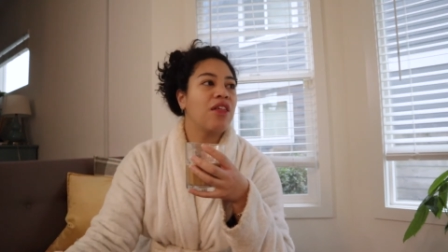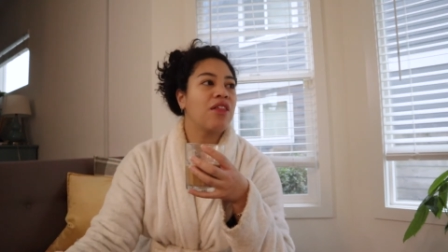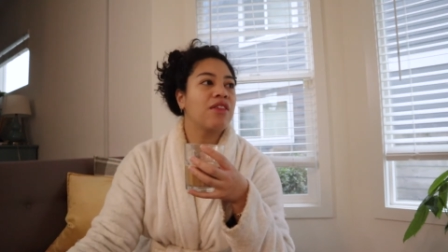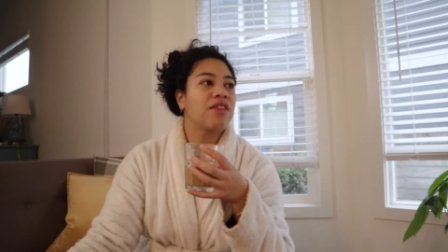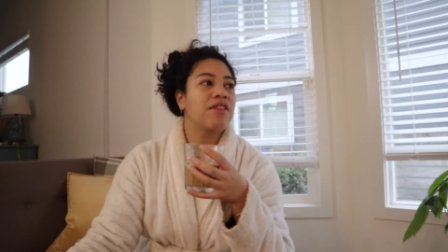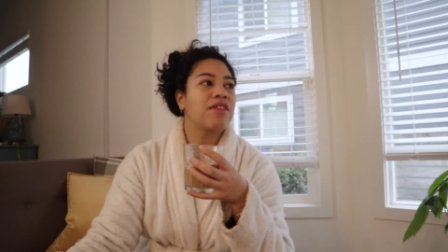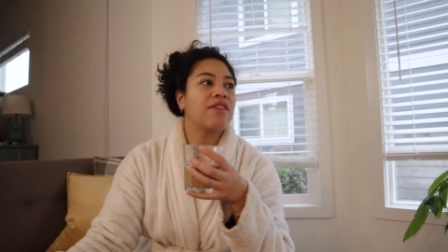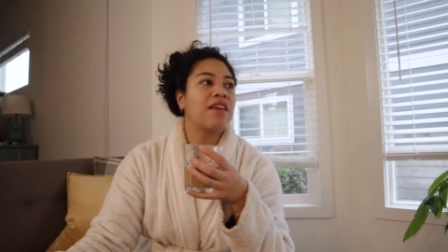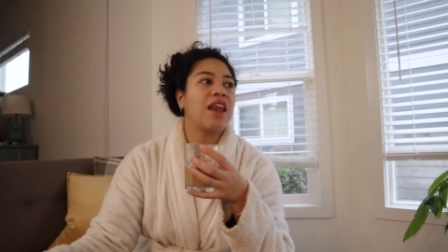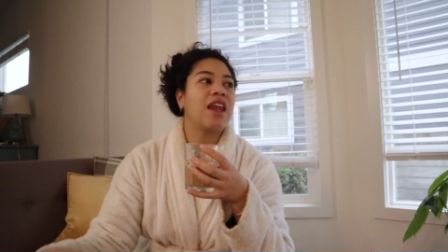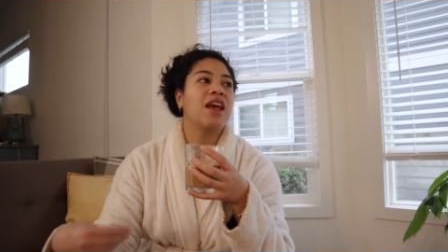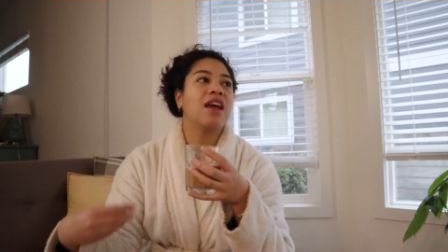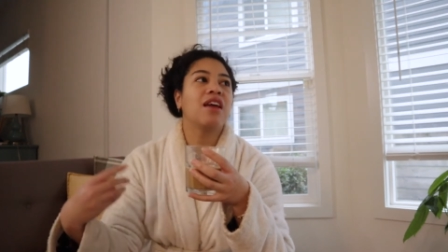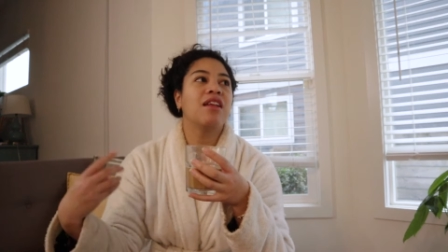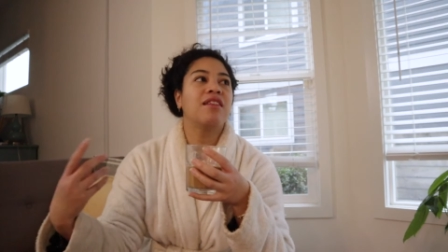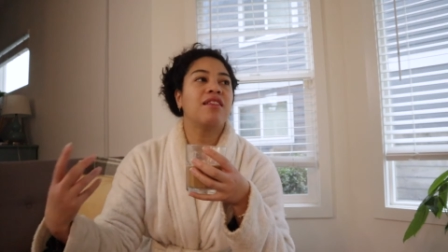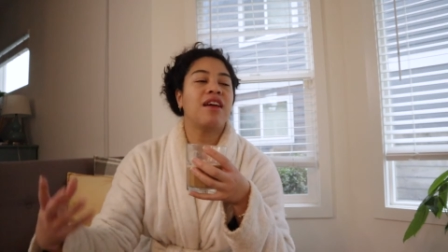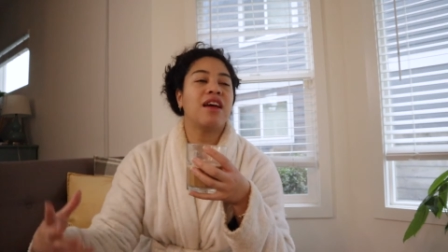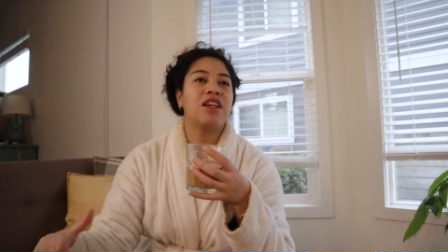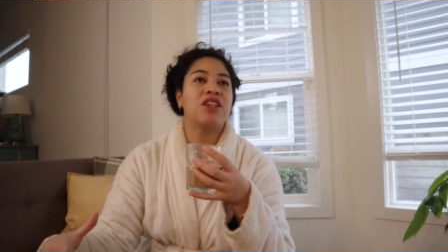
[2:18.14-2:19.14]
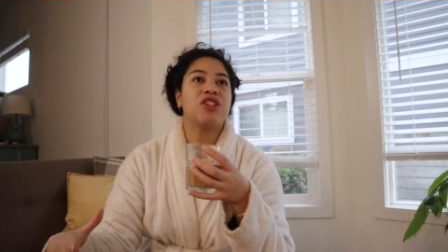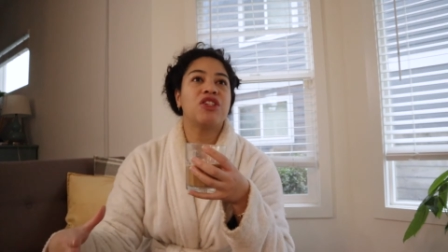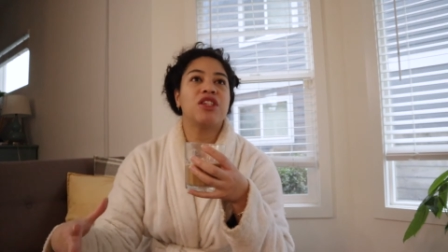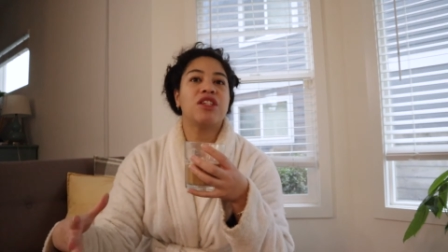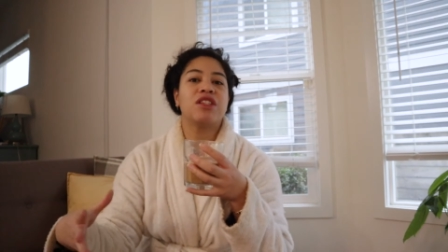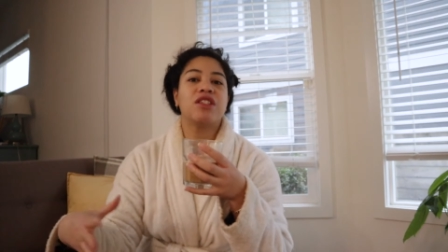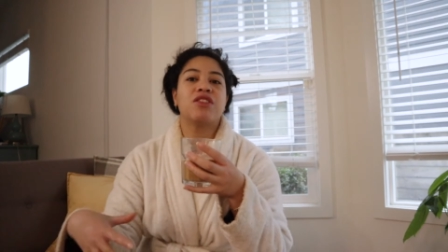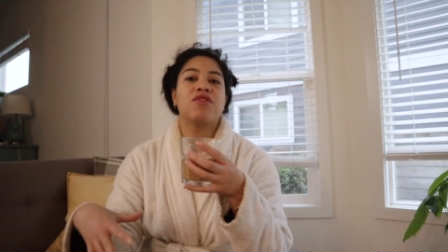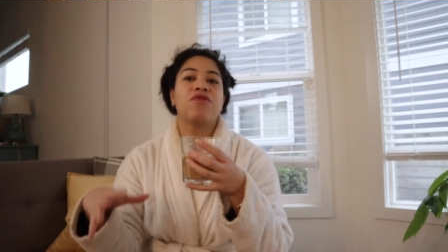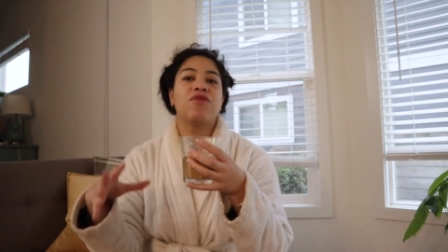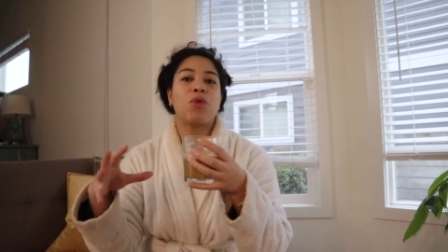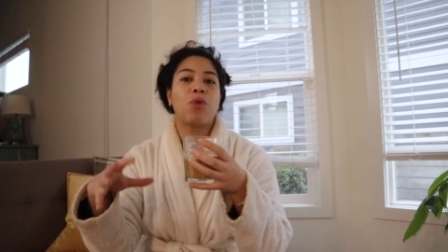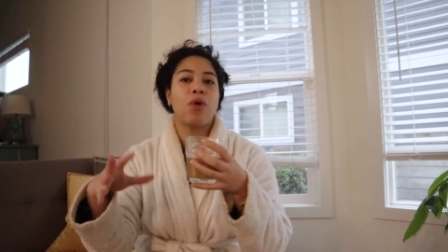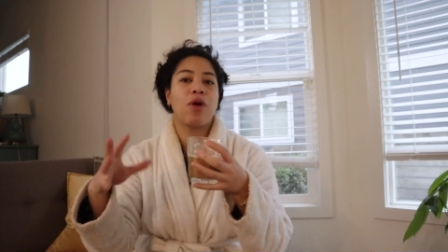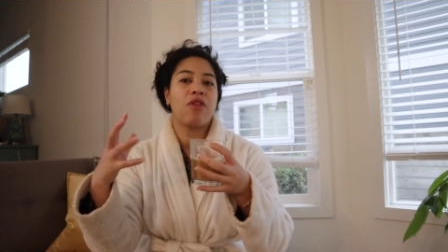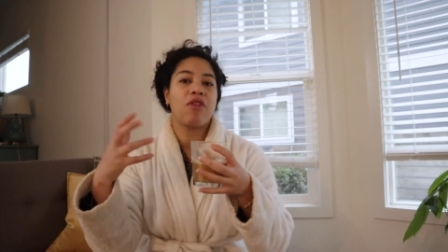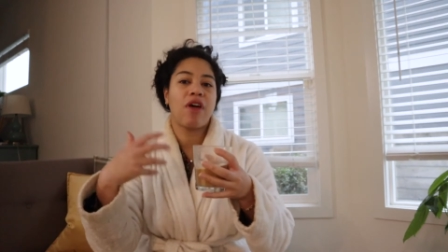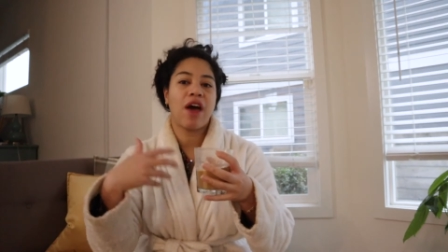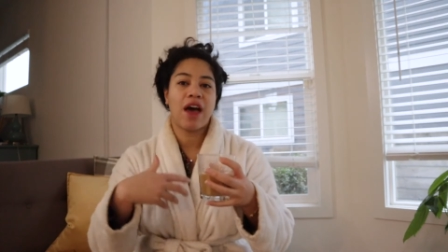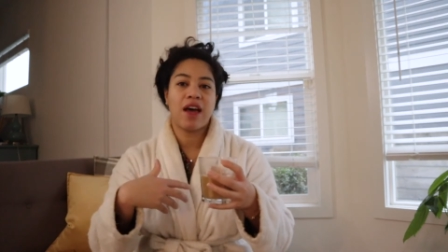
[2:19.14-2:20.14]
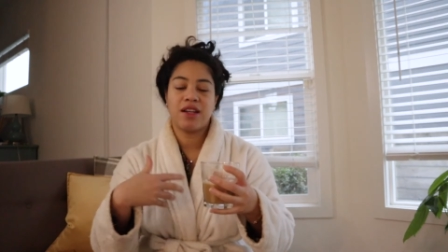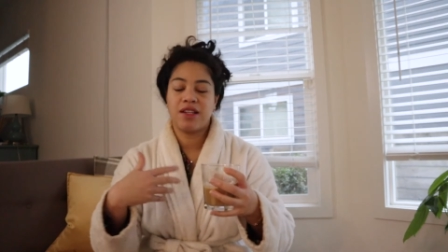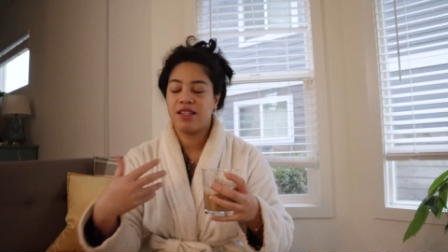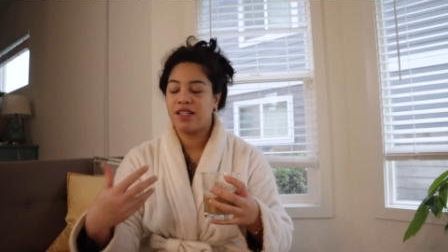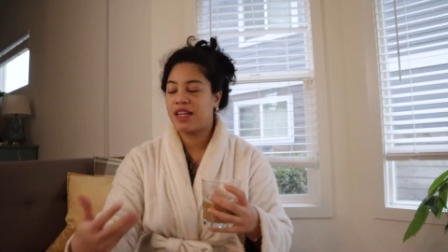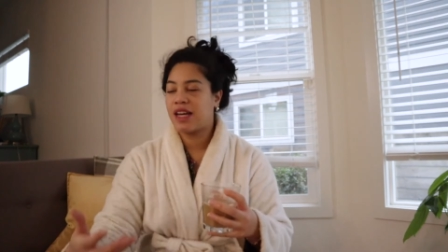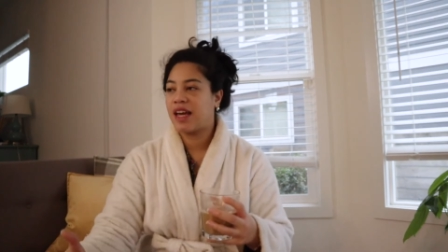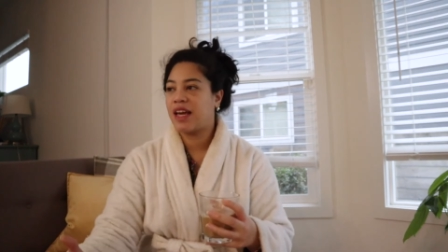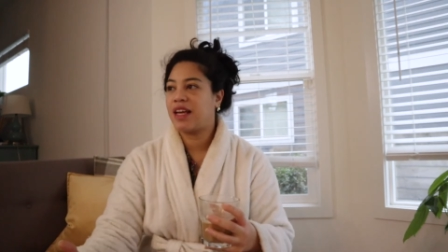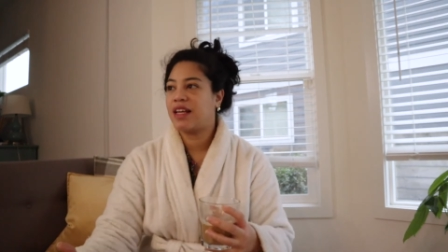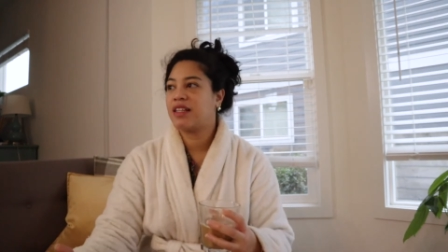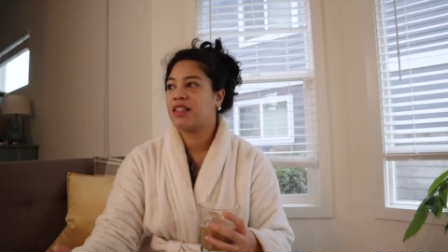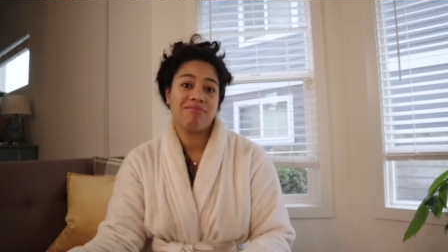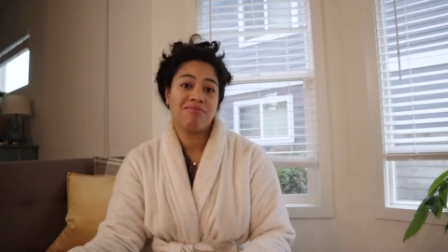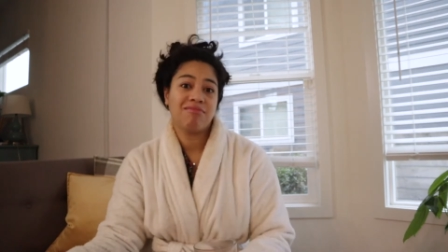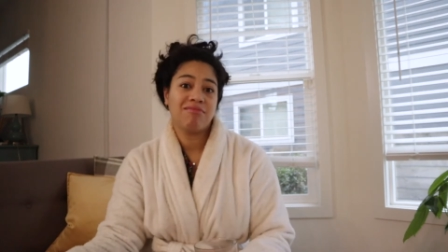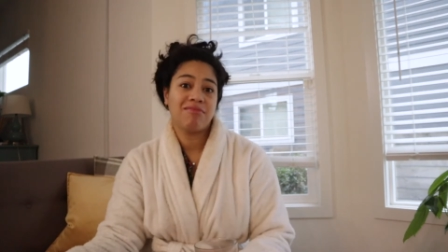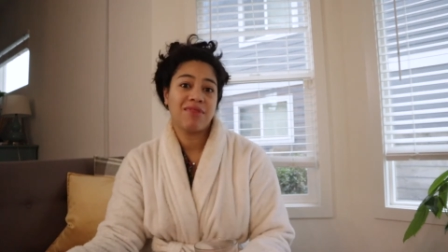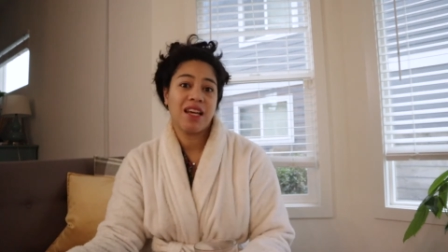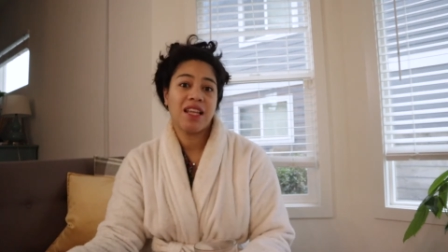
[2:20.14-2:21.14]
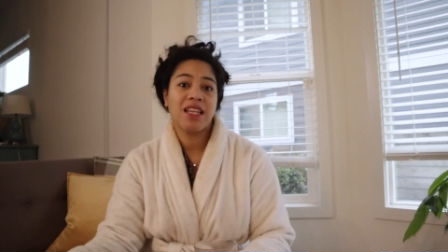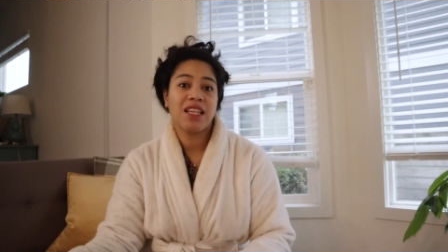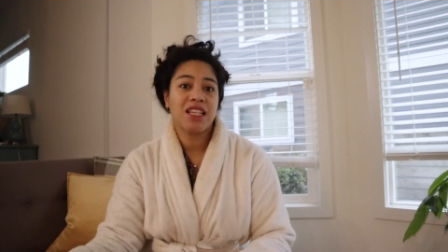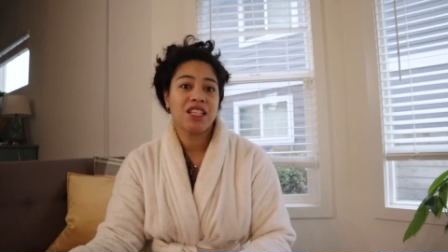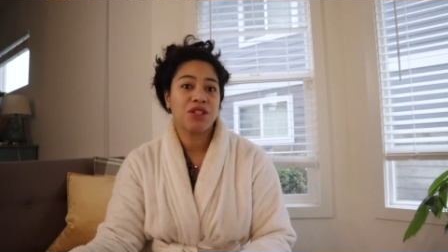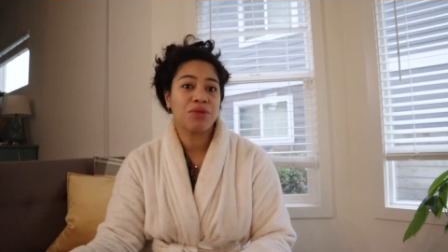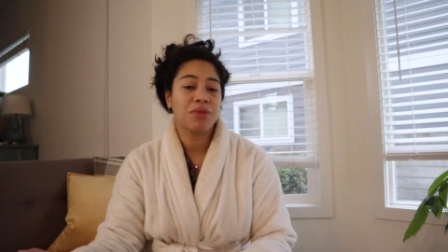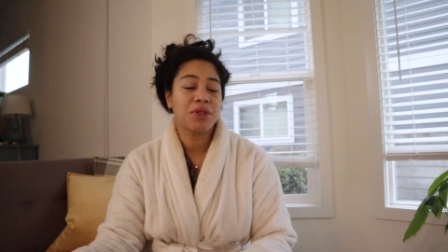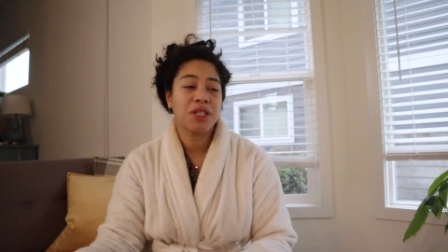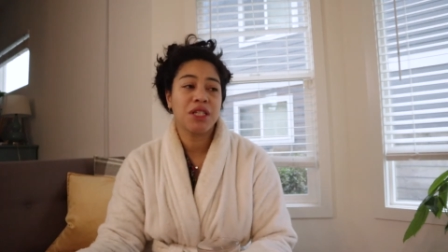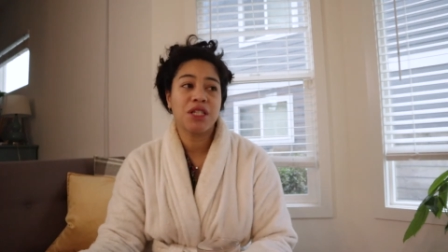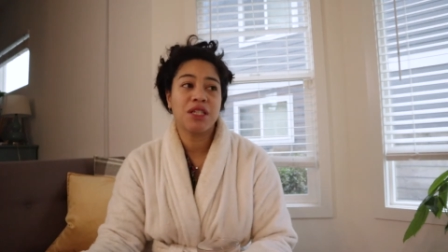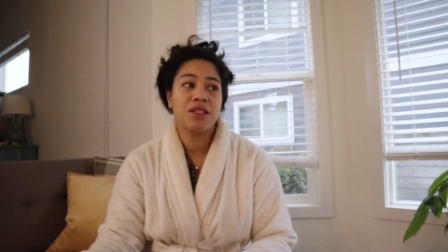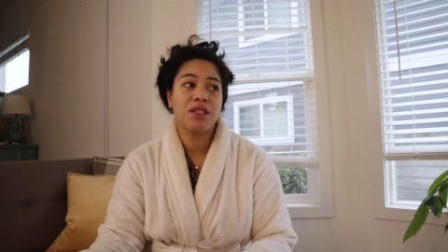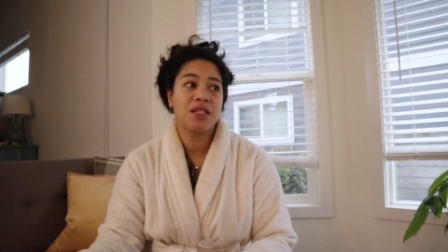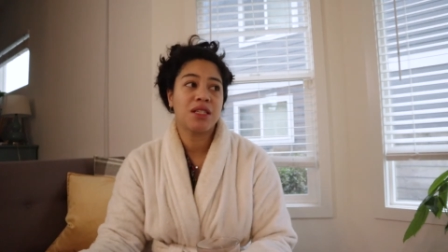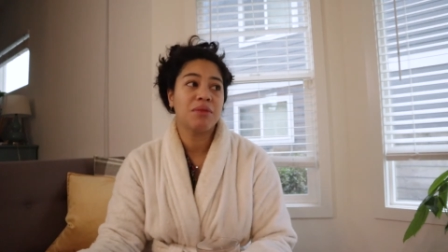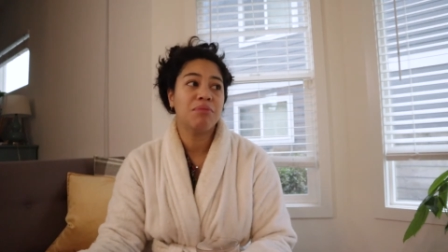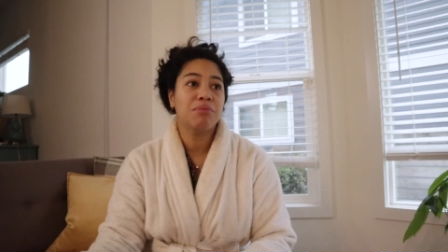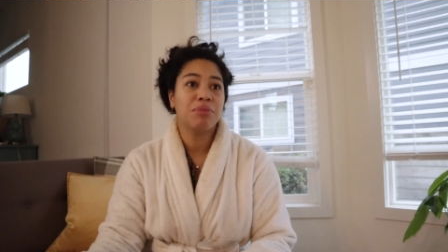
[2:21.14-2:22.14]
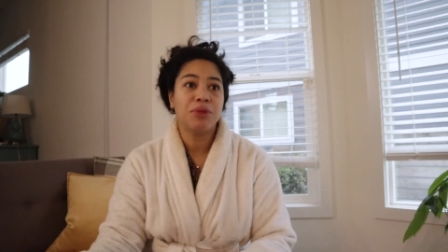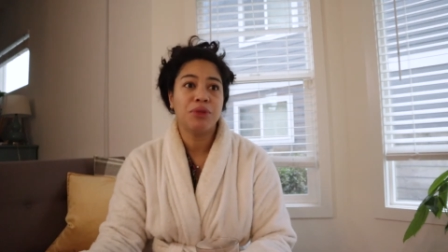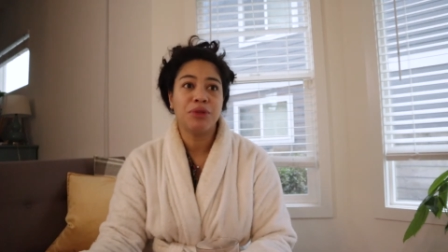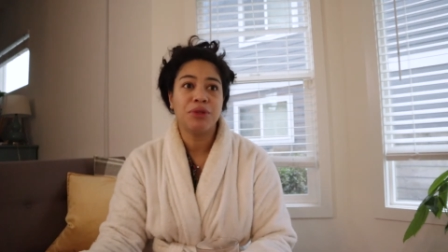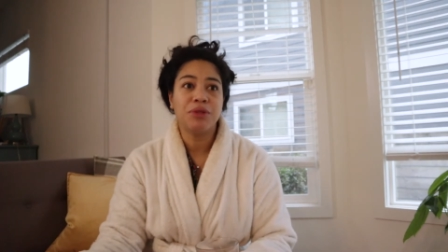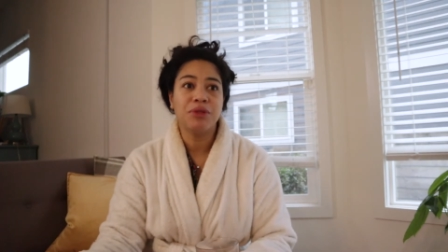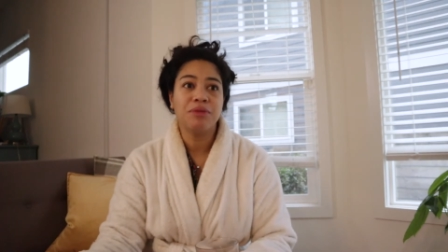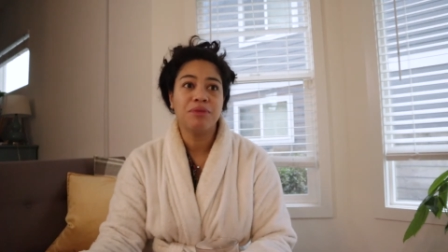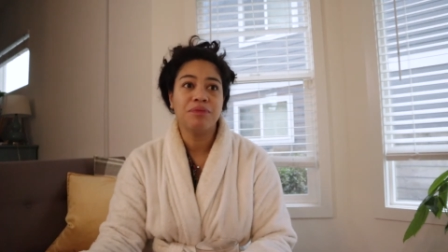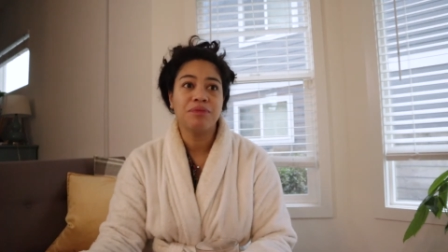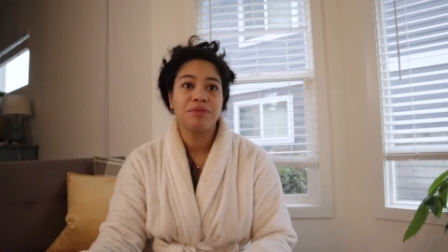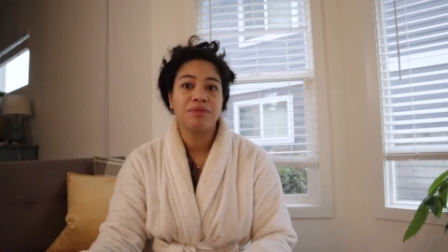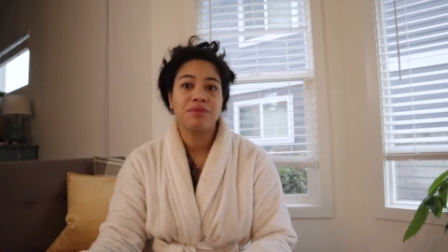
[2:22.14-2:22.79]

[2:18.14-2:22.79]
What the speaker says: setting intentions for that day. I think it's really simple.